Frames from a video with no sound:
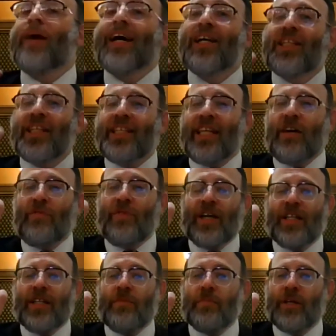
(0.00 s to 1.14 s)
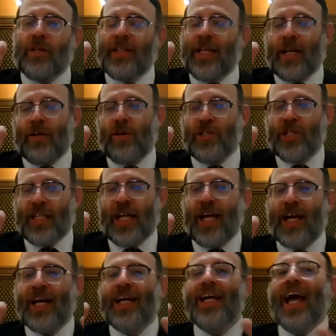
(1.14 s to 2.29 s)
minus a tefach in the middle, not kosher
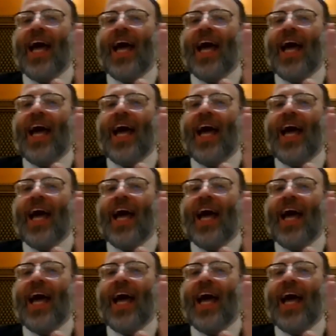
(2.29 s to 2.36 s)
schach.